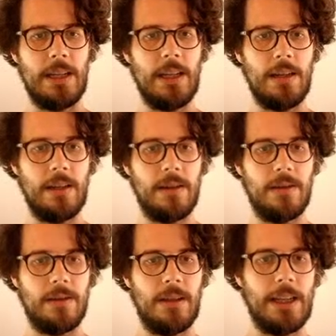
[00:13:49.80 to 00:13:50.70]
I hit
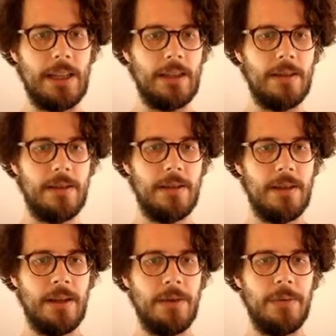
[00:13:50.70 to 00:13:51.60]
Control L,
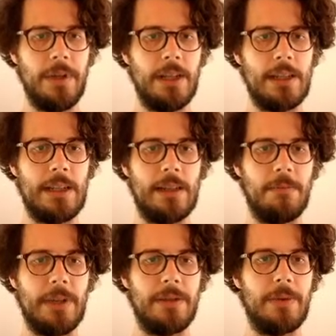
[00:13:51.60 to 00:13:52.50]
we just get
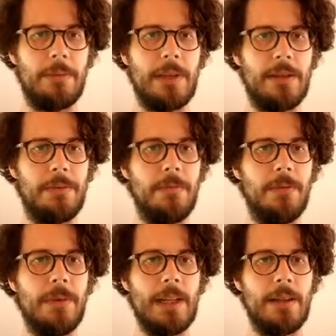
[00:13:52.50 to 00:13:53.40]

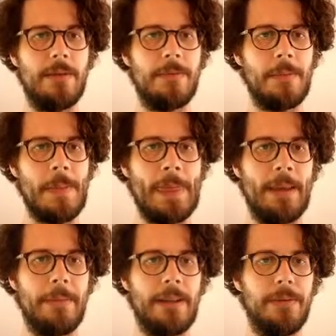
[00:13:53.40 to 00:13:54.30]
+1
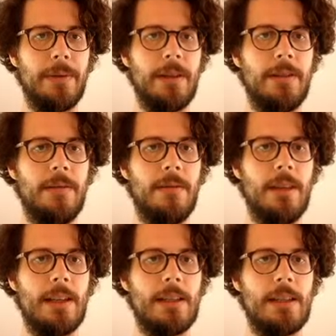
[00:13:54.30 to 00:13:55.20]
but if we do
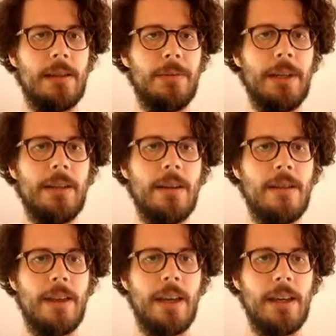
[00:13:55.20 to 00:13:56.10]
this wiggly
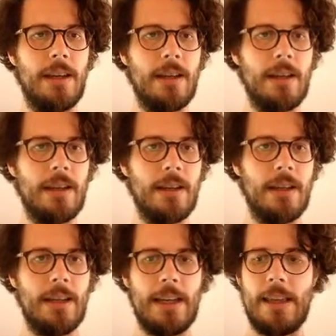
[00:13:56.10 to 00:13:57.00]
thing
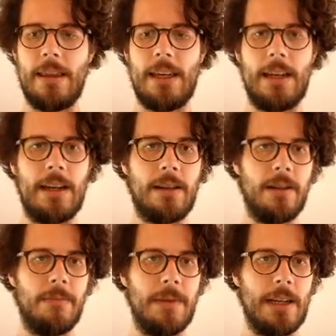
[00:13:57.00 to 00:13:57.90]
and then a
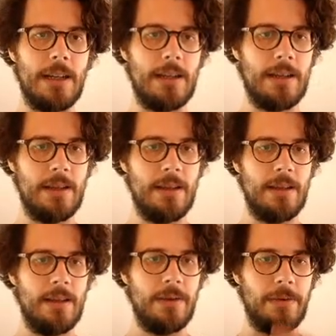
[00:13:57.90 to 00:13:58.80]
comma,
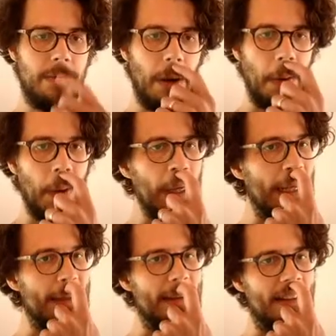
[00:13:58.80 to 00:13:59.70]
we
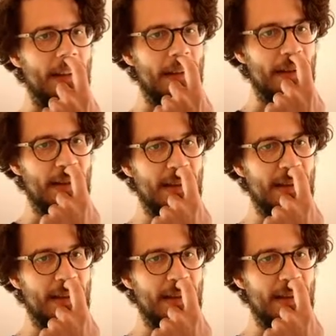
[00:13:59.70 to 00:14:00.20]
get the